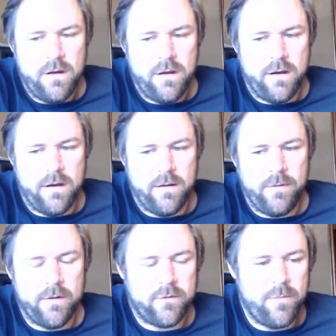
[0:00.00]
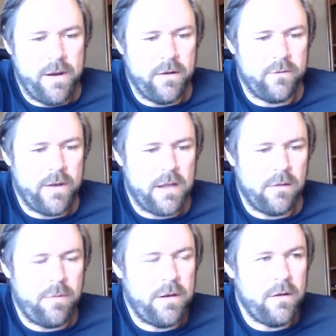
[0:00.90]
um, you know, tomatoes and
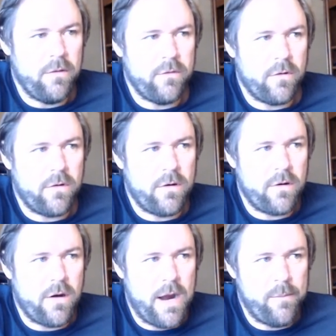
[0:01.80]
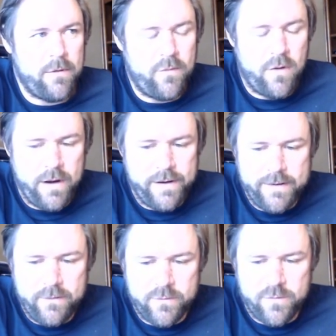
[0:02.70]
jalapenos are, are hybrid
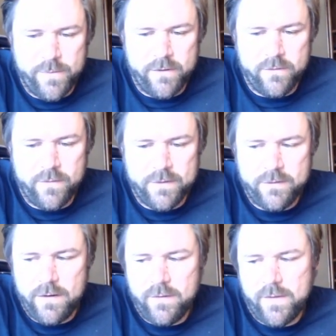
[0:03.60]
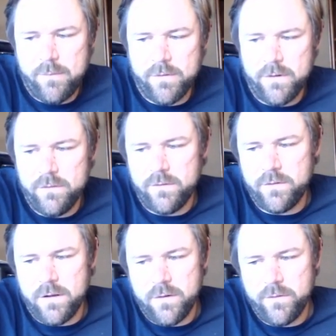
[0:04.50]
varieties, which means that the seed that they produce is
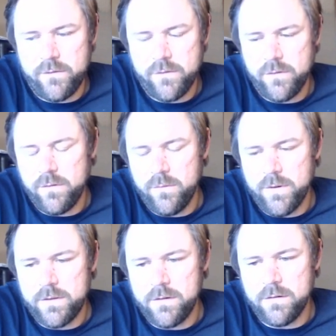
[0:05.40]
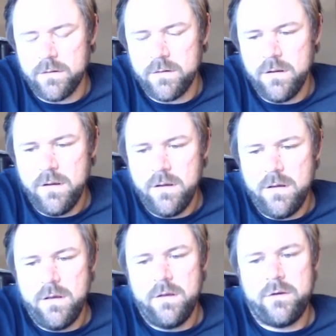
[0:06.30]
not always true to what the
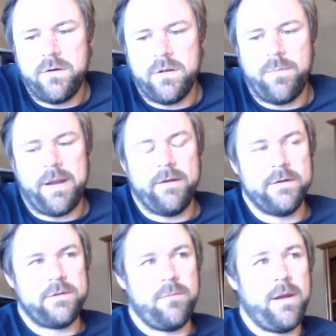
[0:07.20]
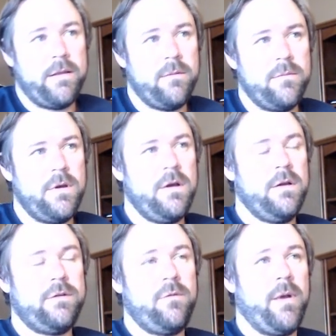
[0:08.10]
to the parents that made them.
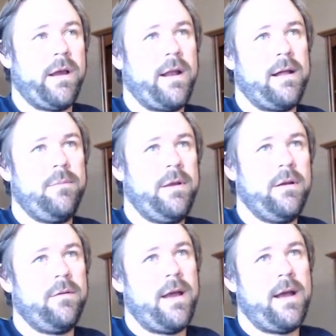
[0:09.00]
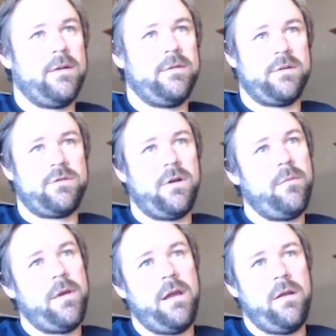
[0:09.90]
So you might get a jalapeno that has
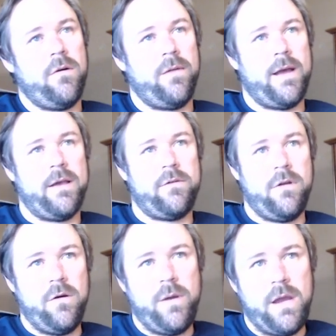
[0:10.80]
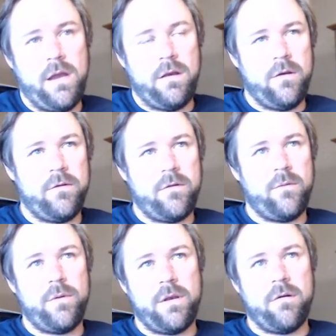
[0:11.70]
extreme heat or that has no heat. You just you
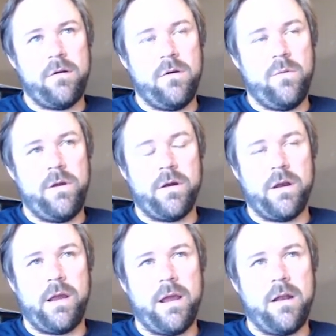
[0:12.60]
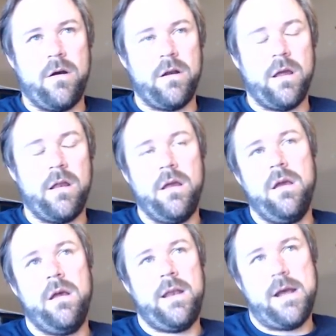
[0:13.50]
really don't know what you're going to get on it.
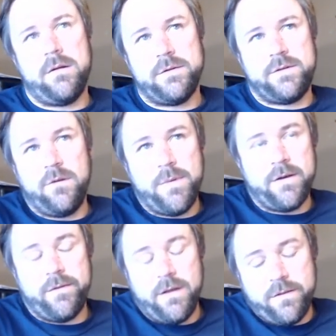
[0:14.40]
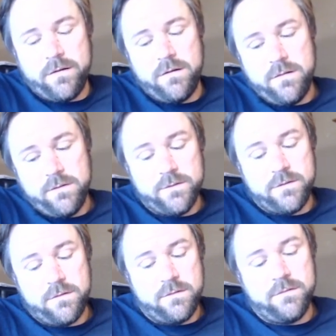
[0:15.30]
Now it's still better than nothing.
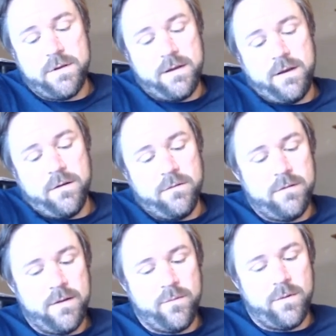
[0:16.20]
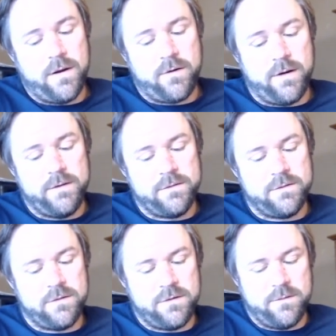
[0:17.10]
So you know, if we're in a crisis
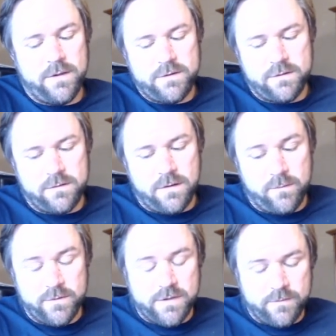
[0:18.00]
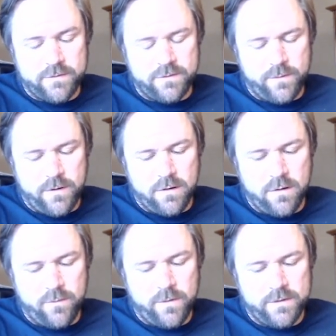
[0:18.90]
situation, which obviously we are,
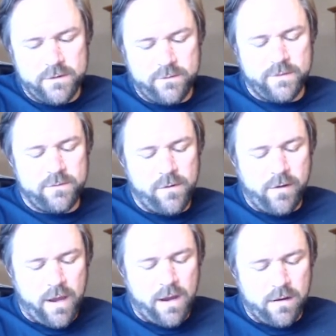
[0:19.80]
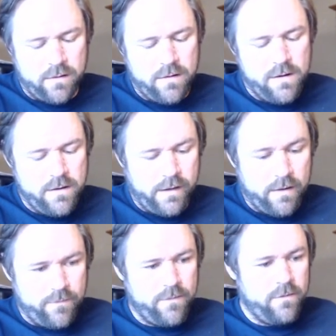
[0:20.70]
or if we're in a situation where you can't
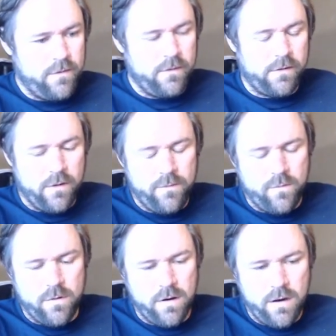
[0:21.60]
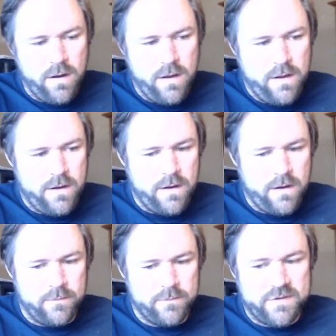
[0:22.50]
get food, then go for it.
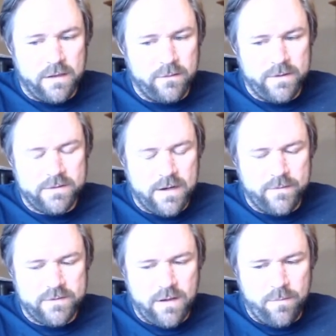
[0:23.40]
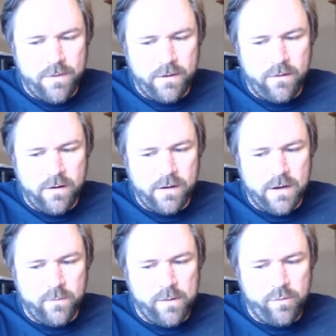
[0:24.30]
Um, celery is kind of the same thing. You can
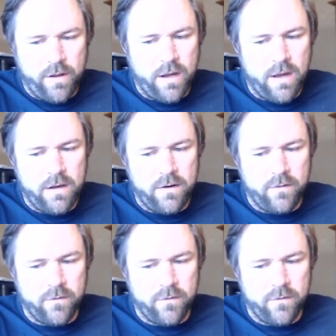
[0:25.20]
kind of replant it and it'll